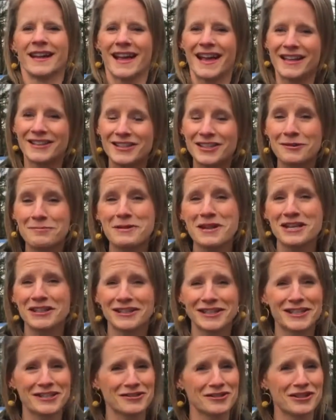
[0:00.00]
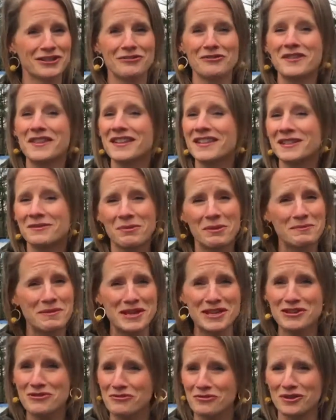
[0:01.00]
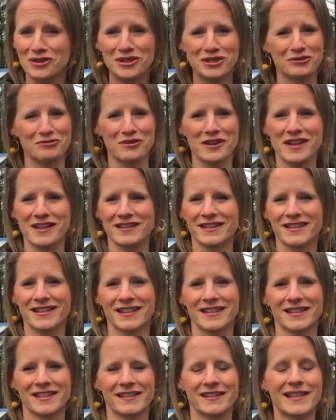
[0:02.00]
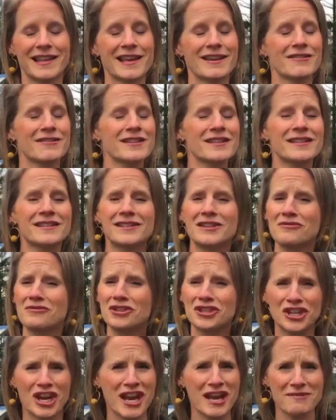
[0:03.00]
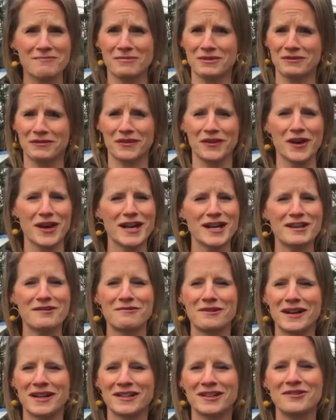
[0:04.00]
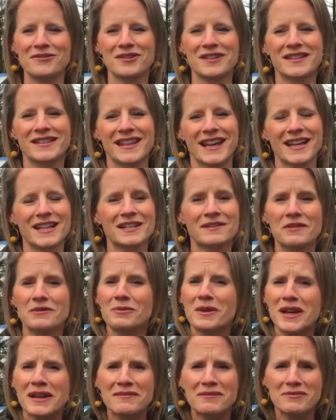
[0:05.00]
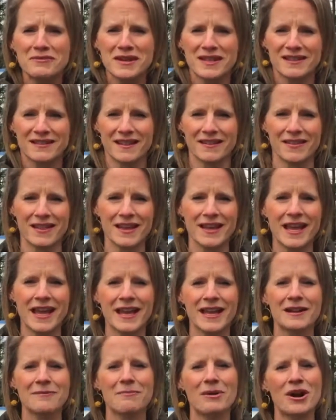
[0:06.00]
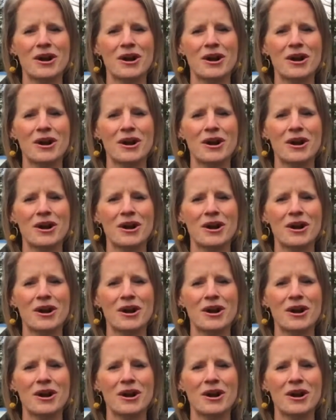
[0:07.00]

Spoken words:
And to be clear, this will be your choice. There is no shame for anyone who decides for whatever reason that they can't